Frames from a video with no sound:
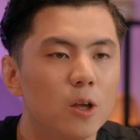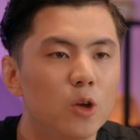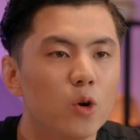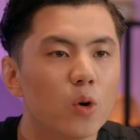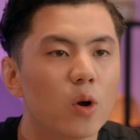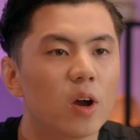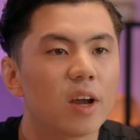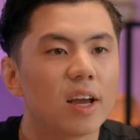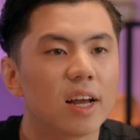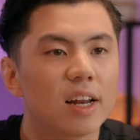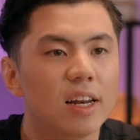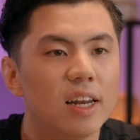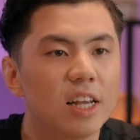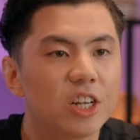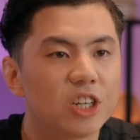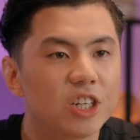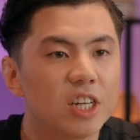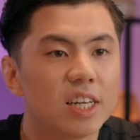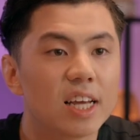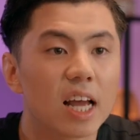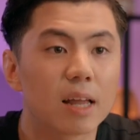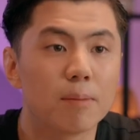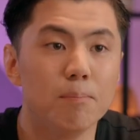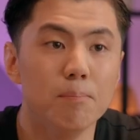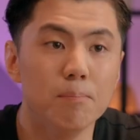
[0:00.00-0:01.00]
you can literally
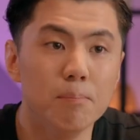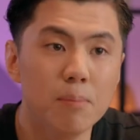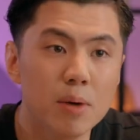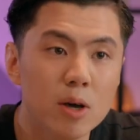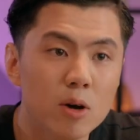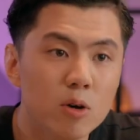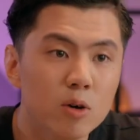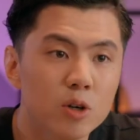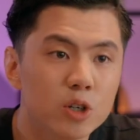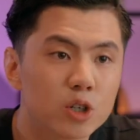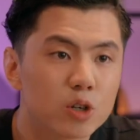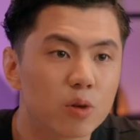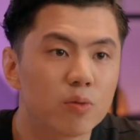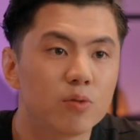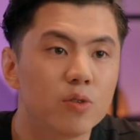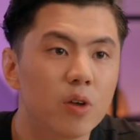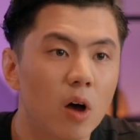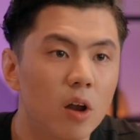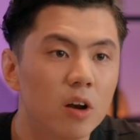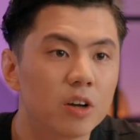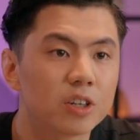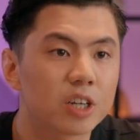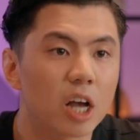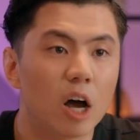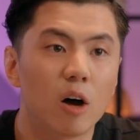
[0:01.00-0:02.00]
get millions of
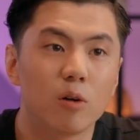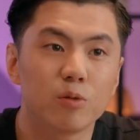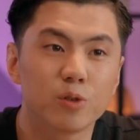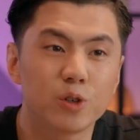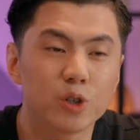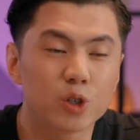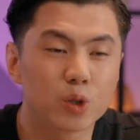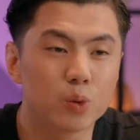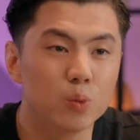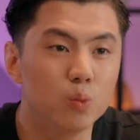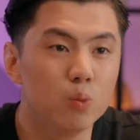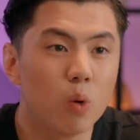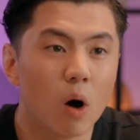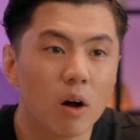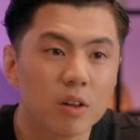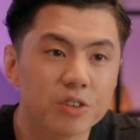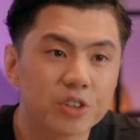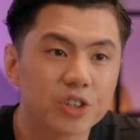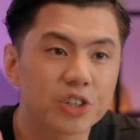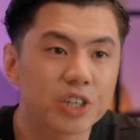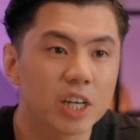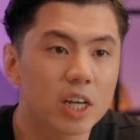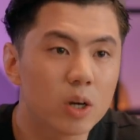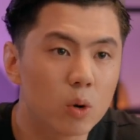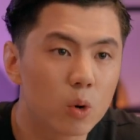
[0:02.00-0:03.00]
dollars out of just one
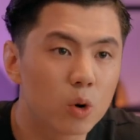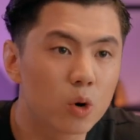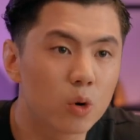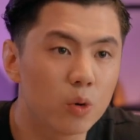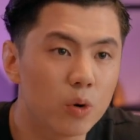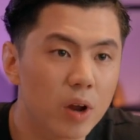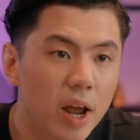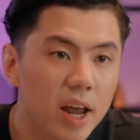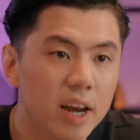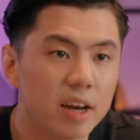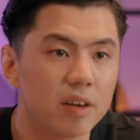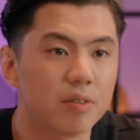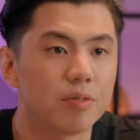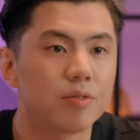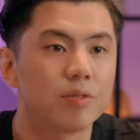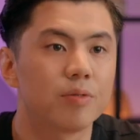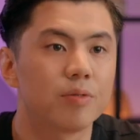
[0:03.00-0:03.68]
single creative.